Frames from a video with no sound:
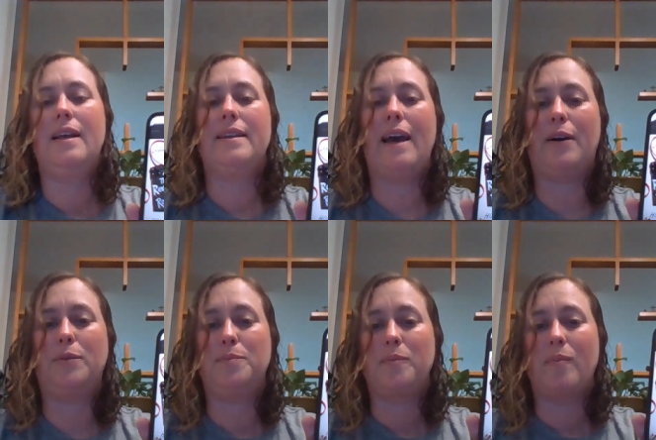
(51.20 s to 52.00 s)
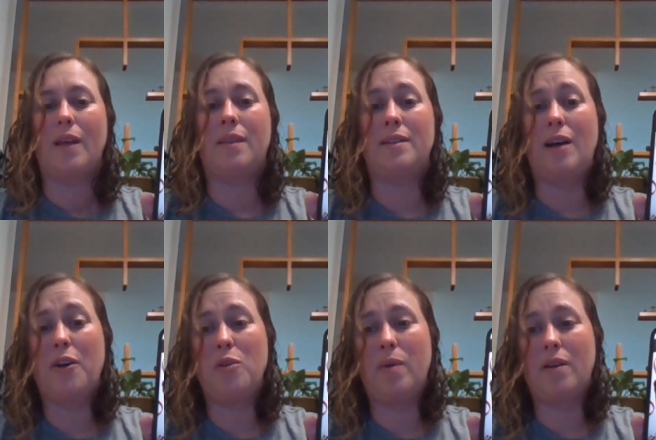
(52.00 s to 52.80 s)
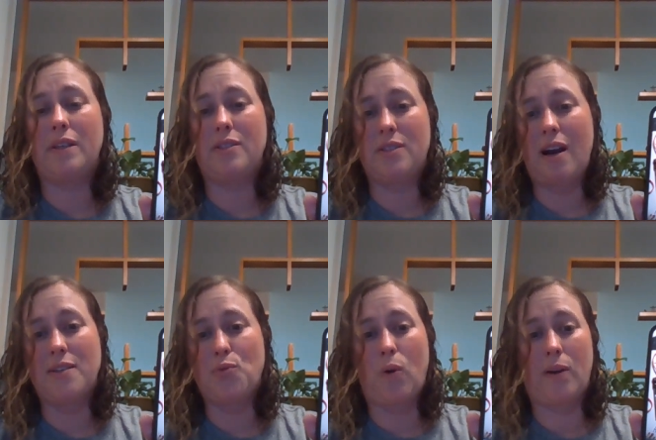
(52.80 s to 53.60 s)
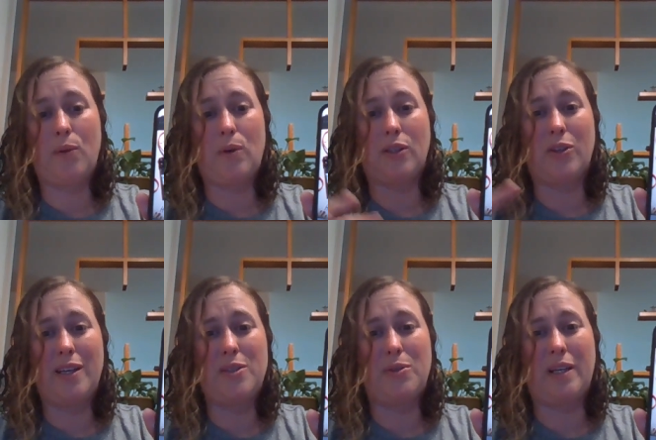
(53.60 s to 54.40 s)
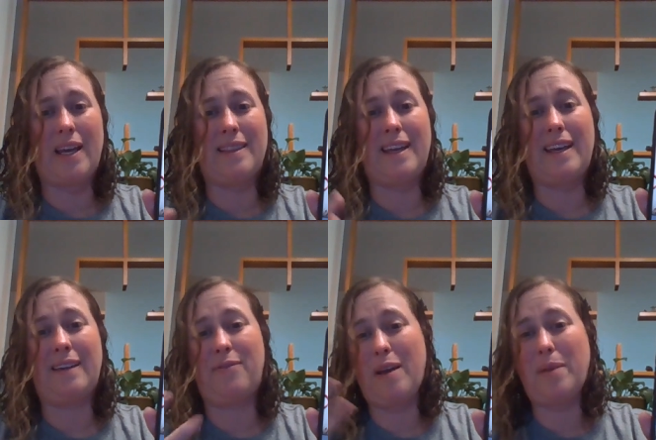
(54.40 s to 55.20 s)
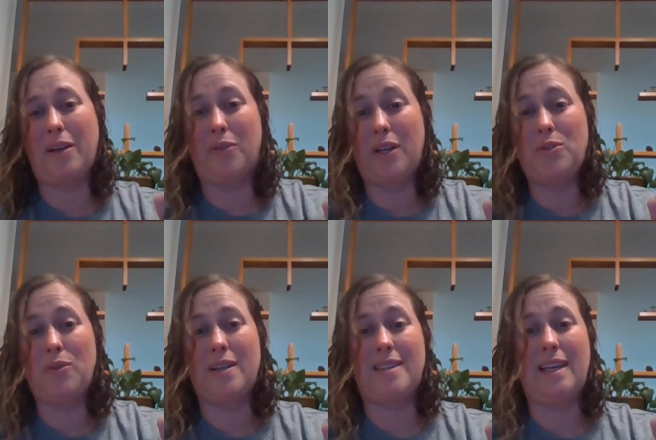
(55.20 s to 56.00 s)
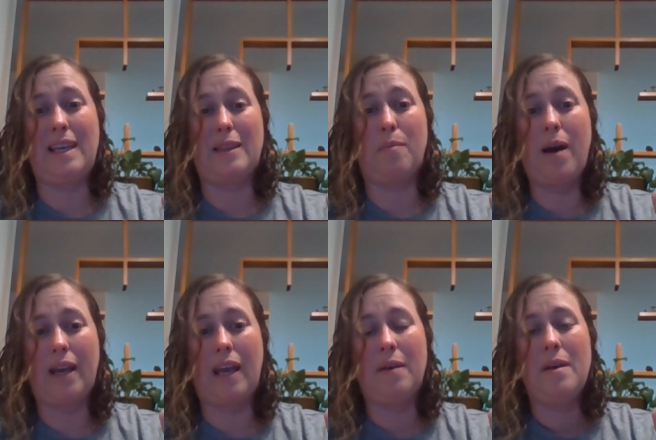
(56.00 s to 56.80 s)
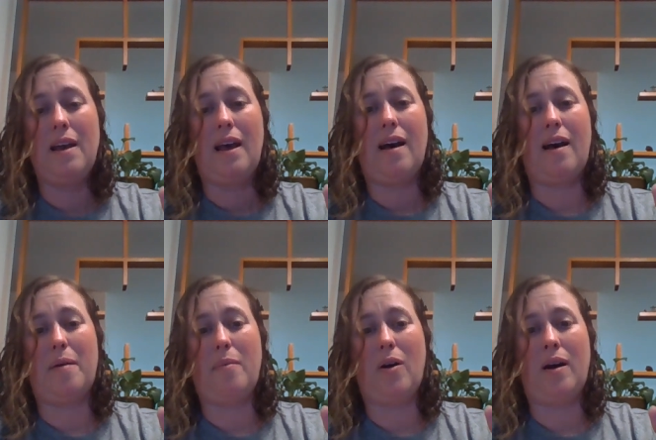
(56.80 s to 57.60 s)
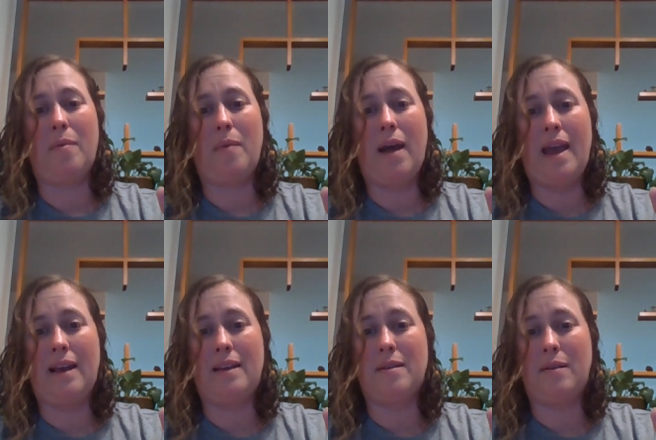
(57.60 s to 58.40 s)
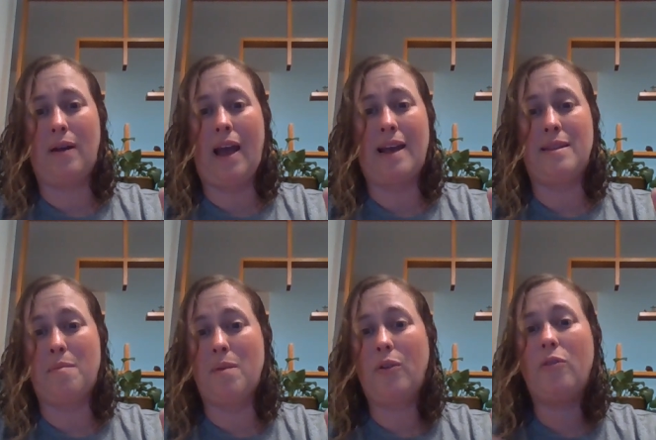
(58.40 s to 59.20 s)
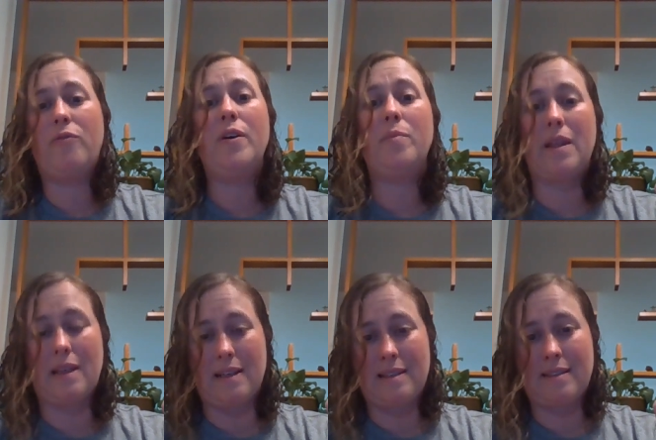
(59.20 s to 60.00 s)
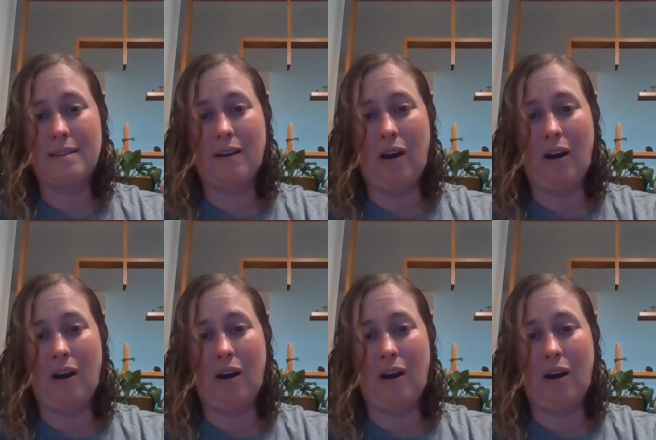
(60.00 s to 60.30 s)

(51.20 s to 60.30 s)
Now, the documentary starts. Well, I really want to look into it, and the family agrees to it because they need the money. Um, and in the middle of filming this,